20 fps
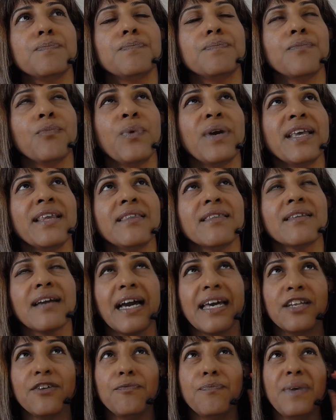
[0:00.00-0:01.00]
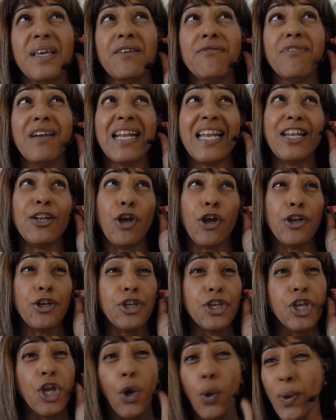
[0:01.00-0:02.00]
with kind of me really not
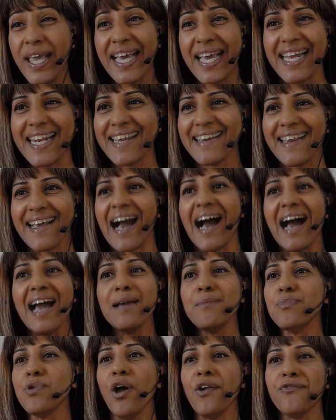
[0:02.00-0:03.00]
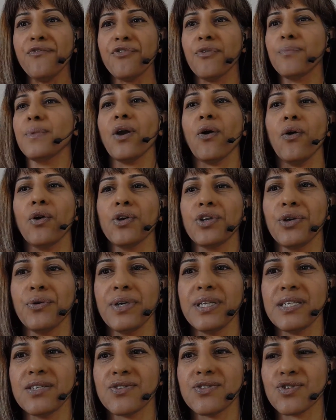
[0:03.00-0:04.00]
knowing anything. I'm not from the audio
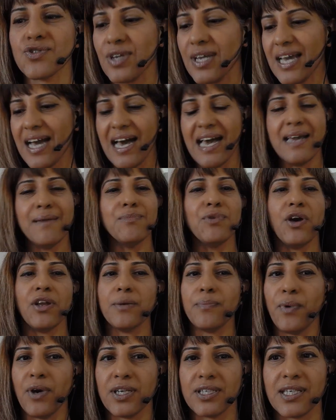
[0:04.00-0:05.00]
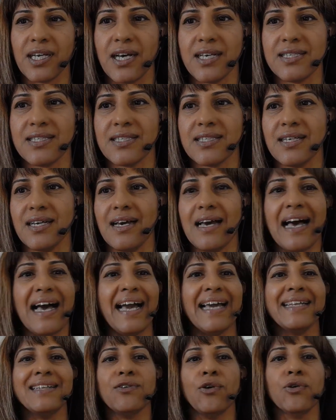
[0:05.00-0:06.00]
industry. I'm not a podcaster.
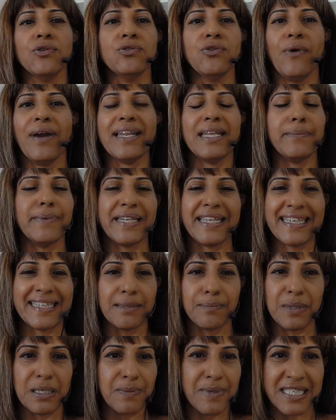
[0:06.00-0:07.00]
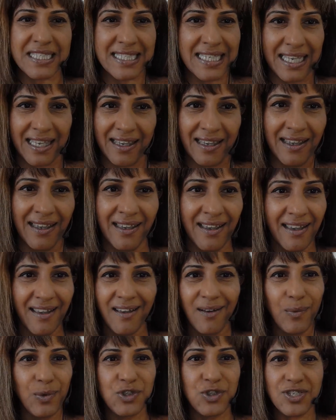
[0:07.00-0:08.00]
I don't know anybody at the BBC,
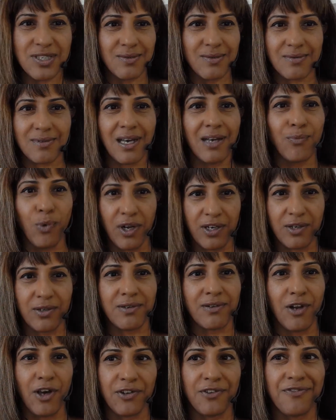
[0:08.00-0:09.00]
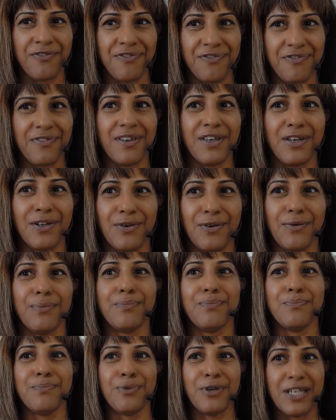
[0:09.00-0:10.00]
which is what a lot of
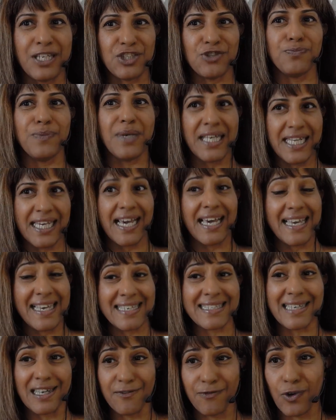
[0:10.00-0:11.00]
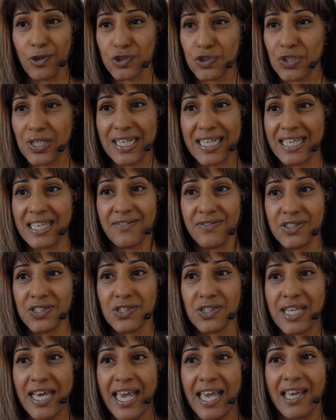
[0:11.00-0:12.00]
British media is. Unfortunately, even
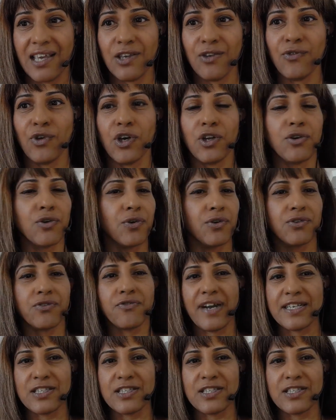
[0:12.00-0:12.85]
today, you've got to go to the right